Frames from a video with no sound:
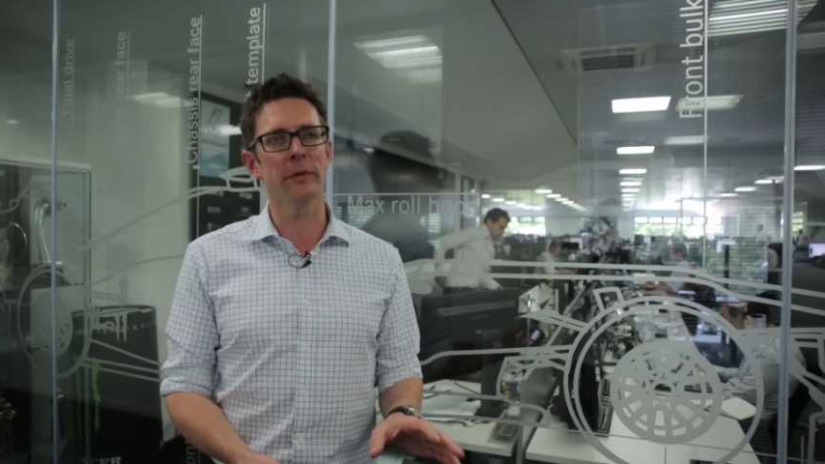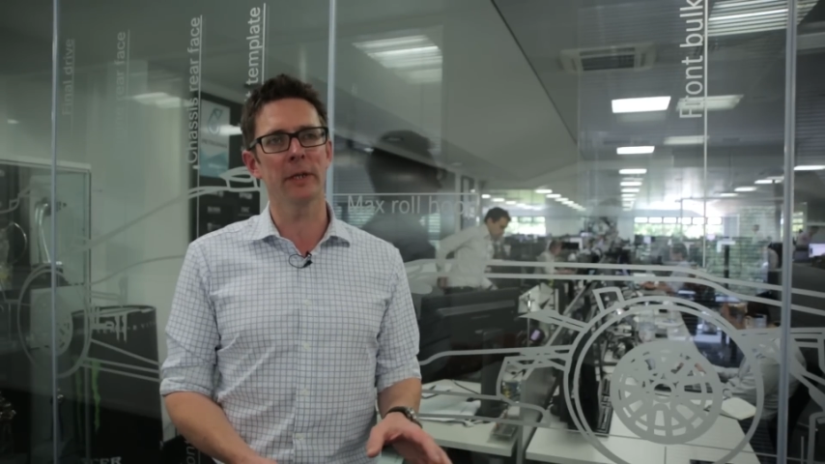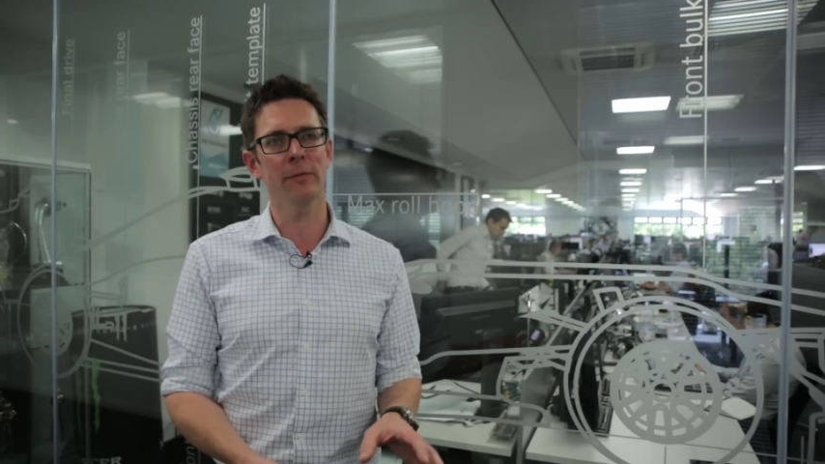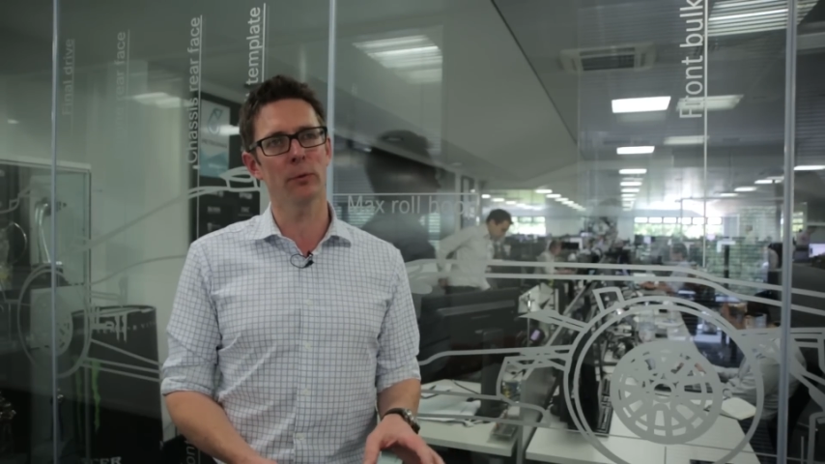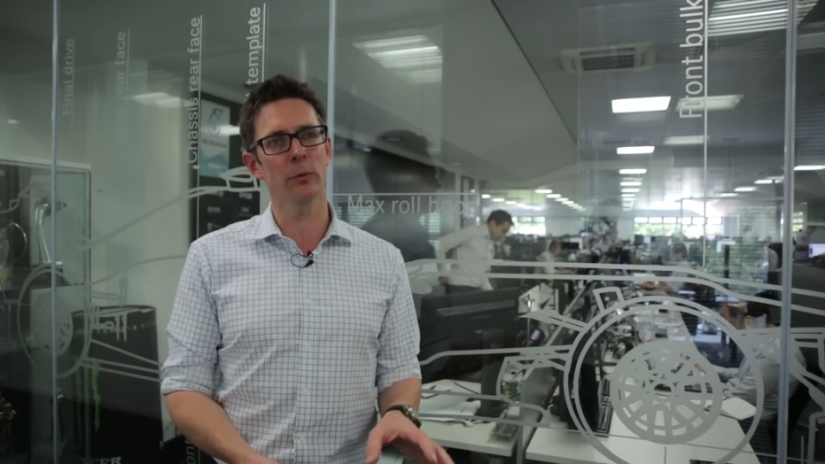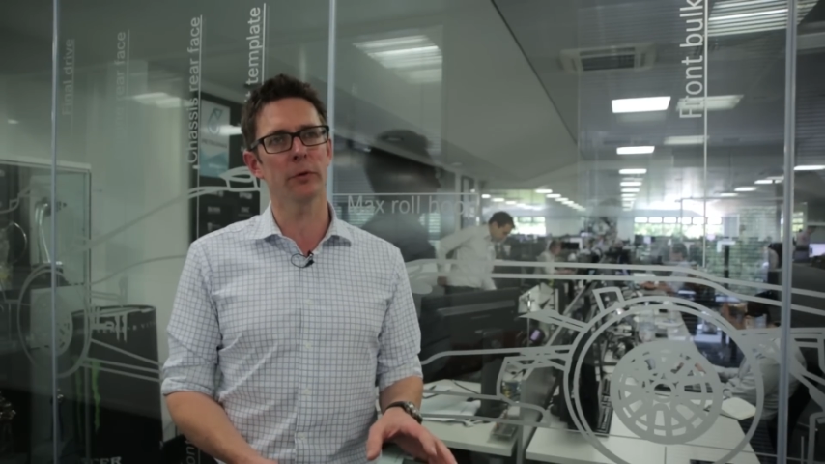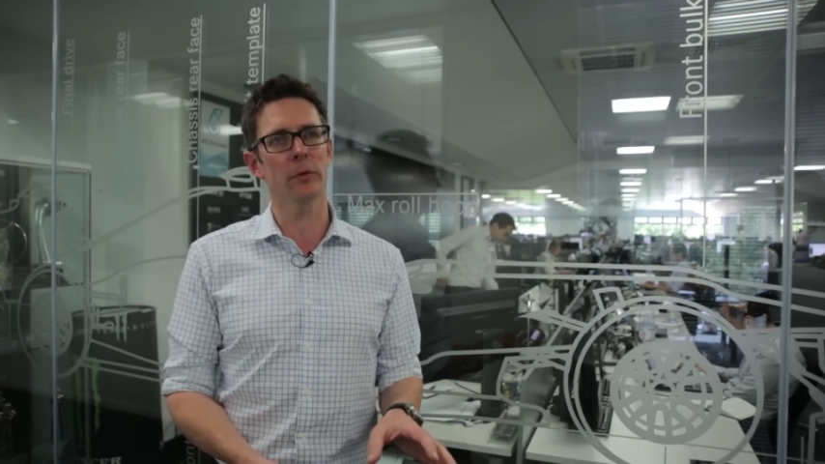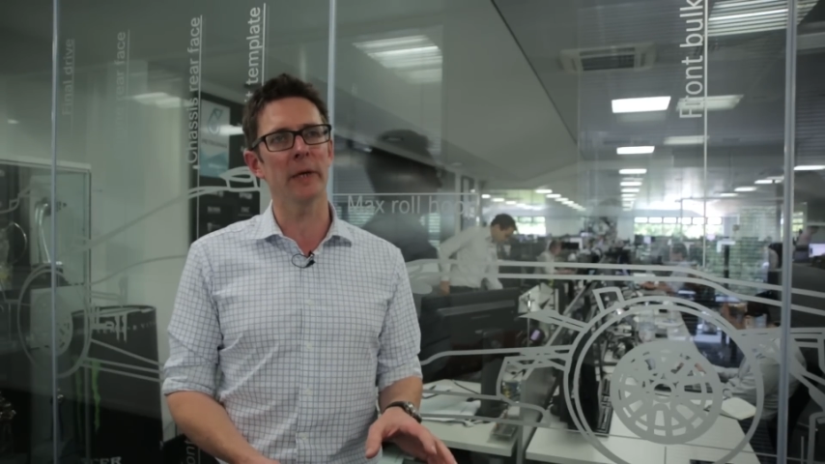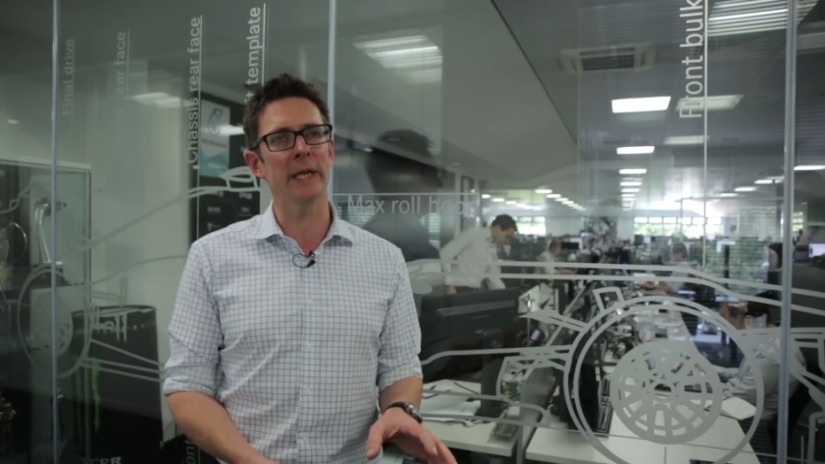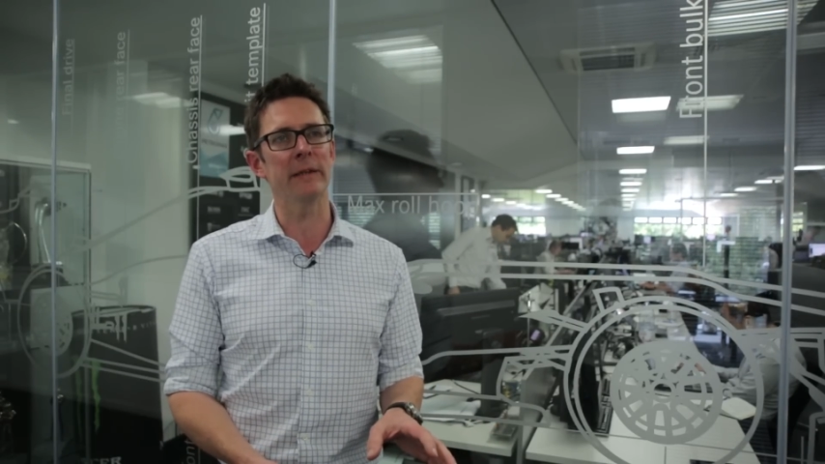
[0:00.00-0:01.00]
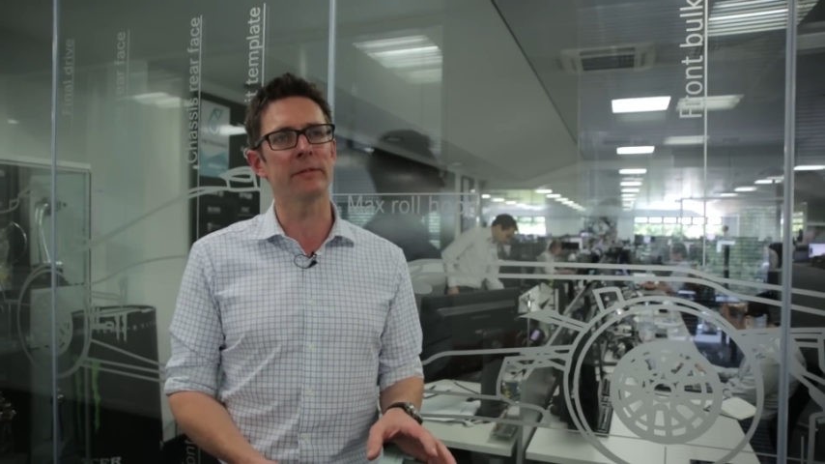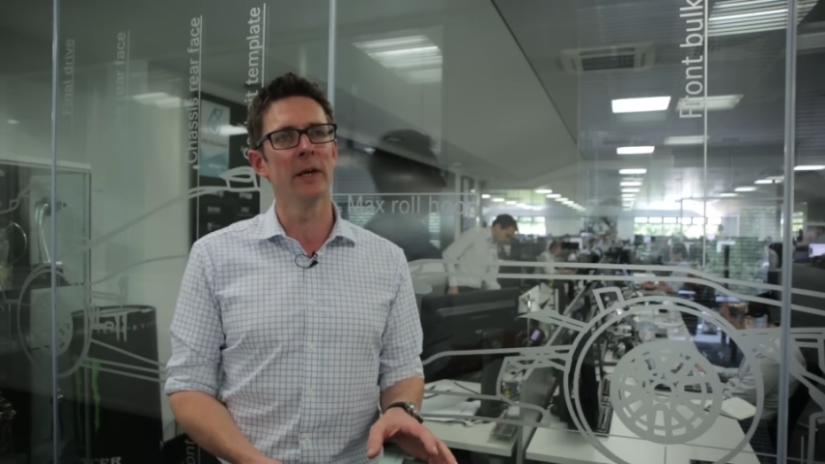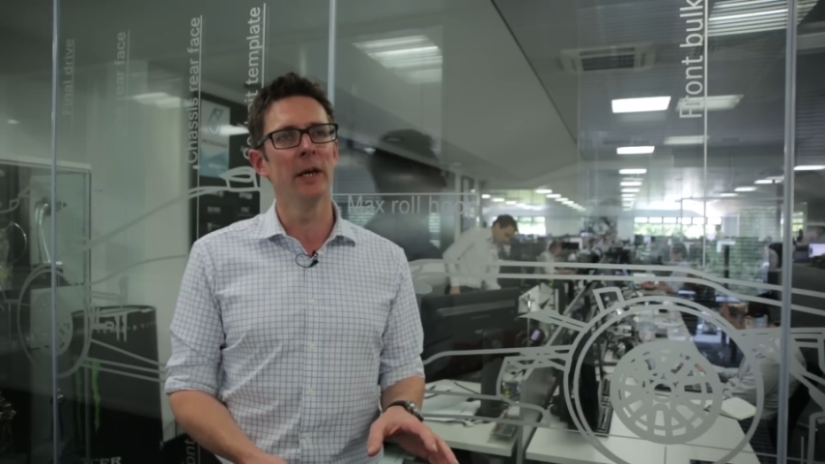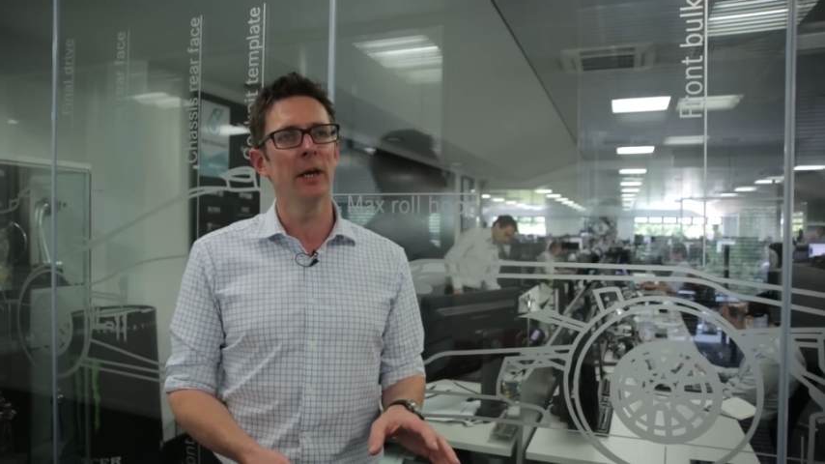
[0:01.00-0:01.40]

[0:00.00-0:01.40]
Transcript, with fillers: 34 degrees,